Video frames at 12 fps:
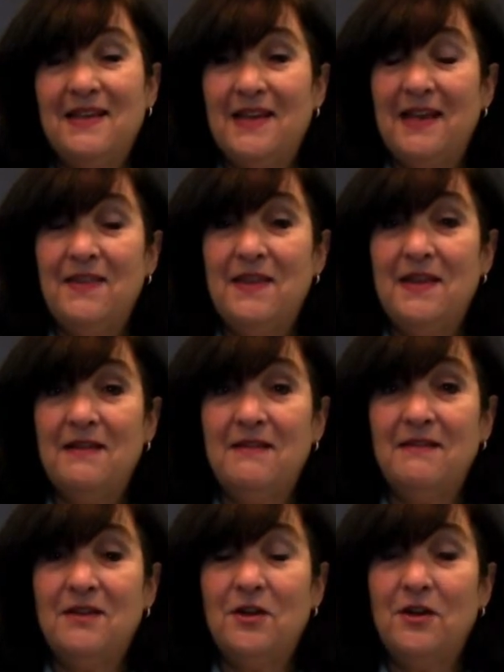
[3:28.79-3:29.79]
And
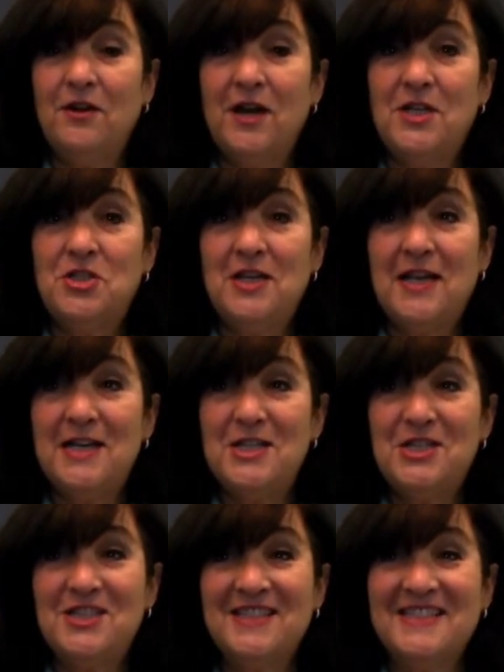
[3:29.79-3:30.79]
then,
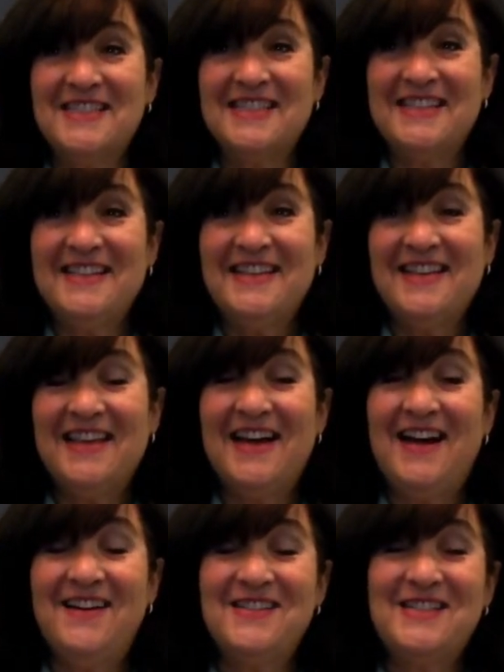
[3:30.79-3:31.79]
congratulations, the
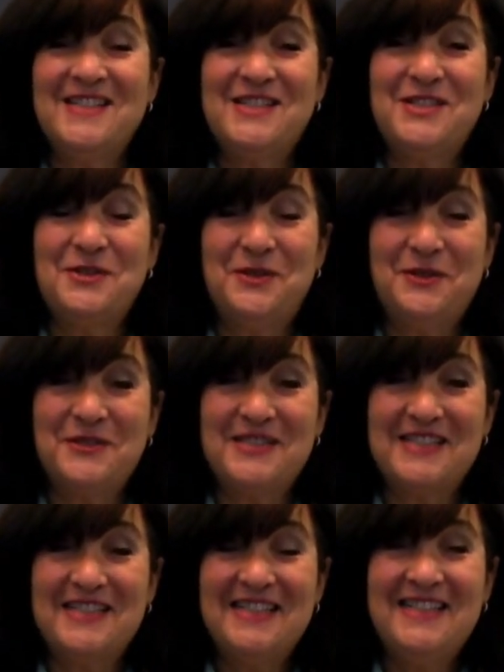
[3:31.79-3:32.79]
house is yours.